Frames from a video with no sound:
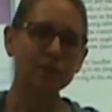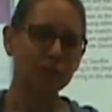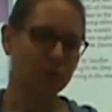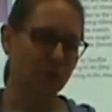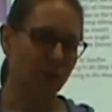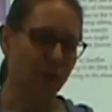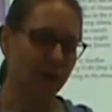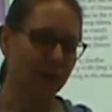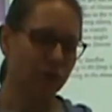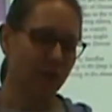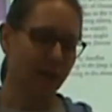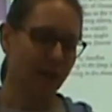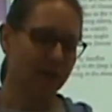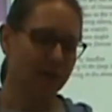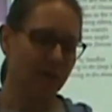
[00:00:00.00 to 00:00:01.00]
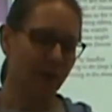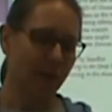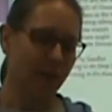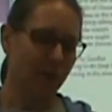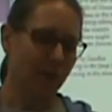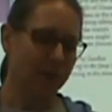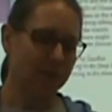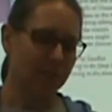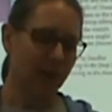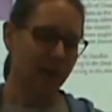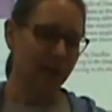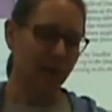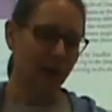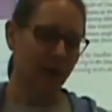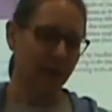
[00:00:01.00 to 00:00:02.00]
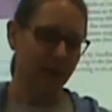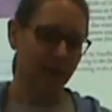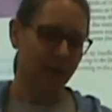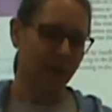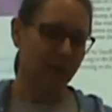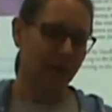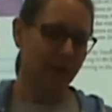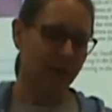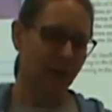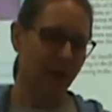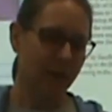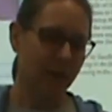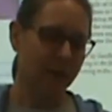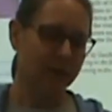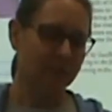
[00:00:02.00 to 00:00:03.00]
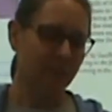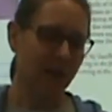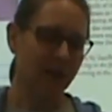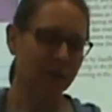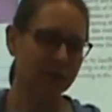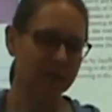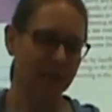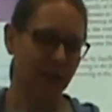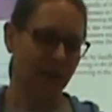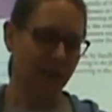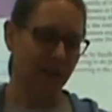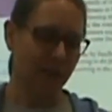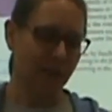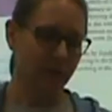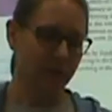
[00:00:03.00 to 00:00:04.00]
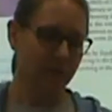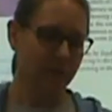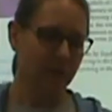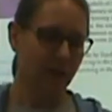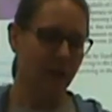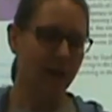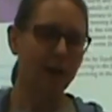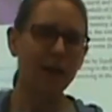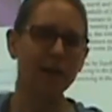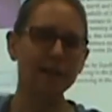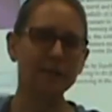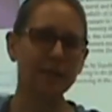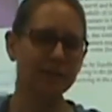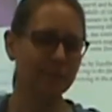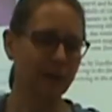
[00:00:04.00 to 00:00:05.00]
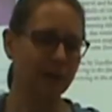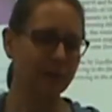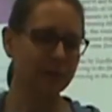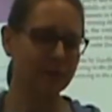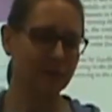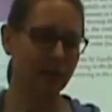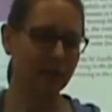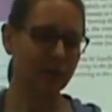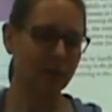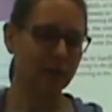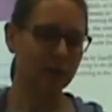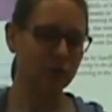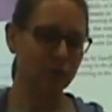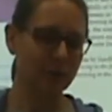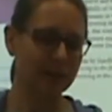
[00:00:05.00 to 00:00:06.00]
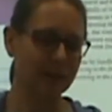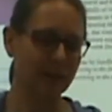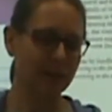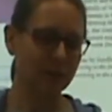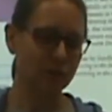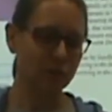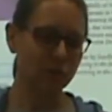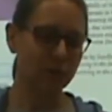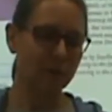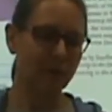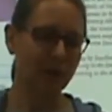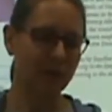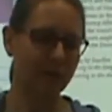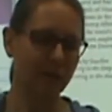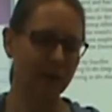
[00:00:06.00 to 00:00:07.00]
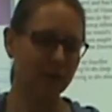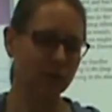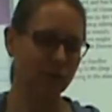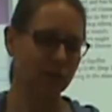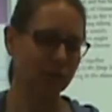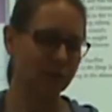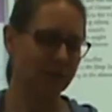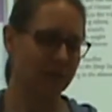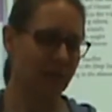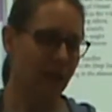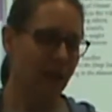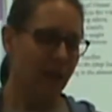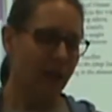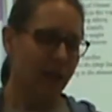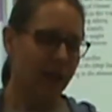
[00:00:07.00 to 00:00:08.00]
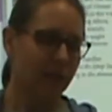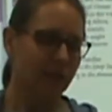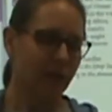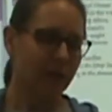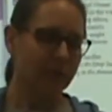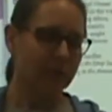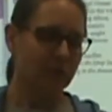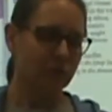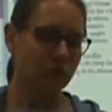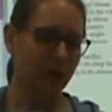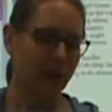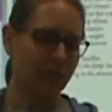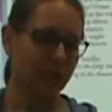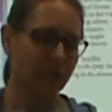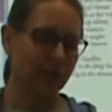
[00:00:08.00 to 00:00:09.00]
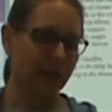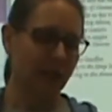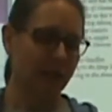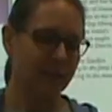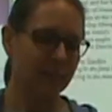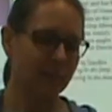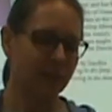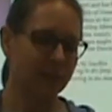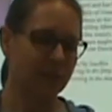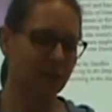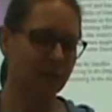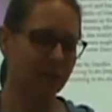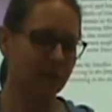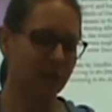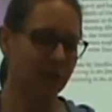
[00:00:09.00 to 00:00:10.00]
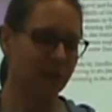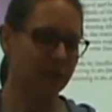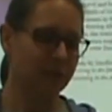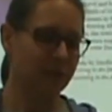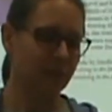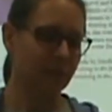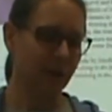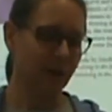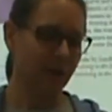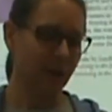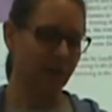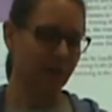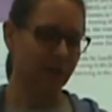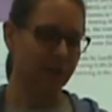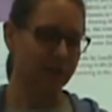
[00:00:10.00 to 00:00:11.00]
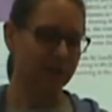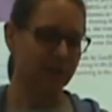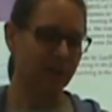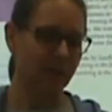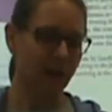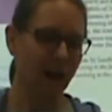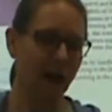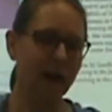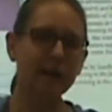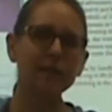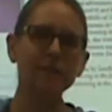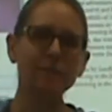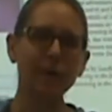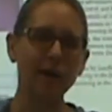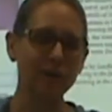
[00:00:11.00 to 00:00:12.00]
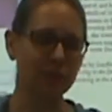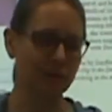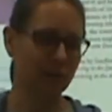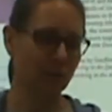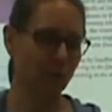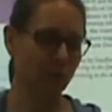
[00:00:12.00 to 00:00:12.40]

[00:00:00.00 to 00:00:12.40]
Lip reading: story, check out some other ones by the author. The author is Michael Sandler. It says Michael Sandler enjoys extreme adventures. He loves to travel and has been to the foothills of Mount Everest, the highest mountain in the